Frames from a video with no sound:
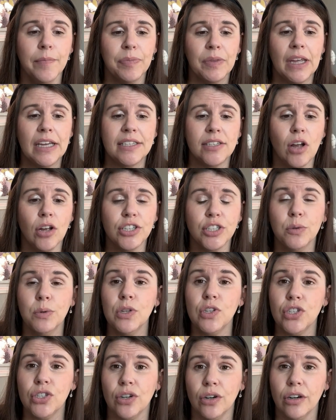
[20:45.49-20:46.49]
It's also a
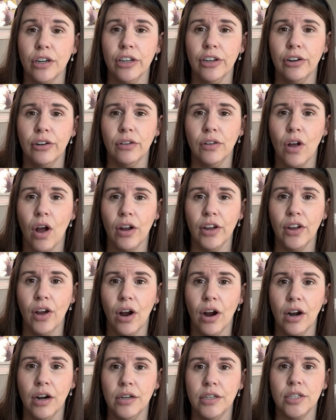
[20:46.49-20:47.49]
sturdier
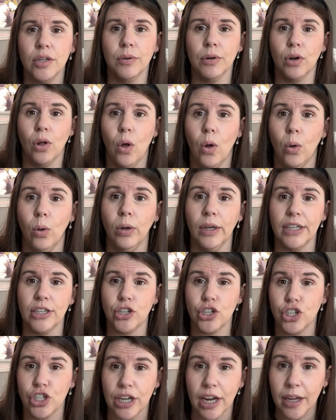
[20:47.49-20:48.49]
yarn, so it'll hold its
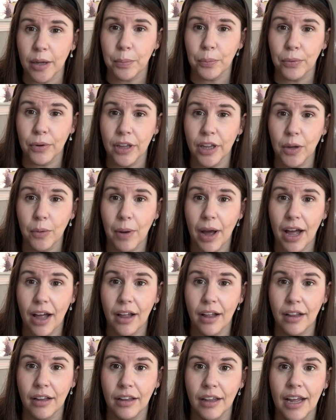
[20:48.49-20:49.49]
shape really
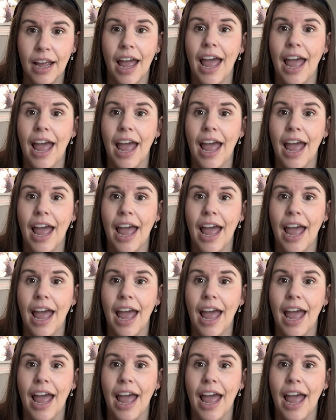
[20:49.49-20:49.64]
well.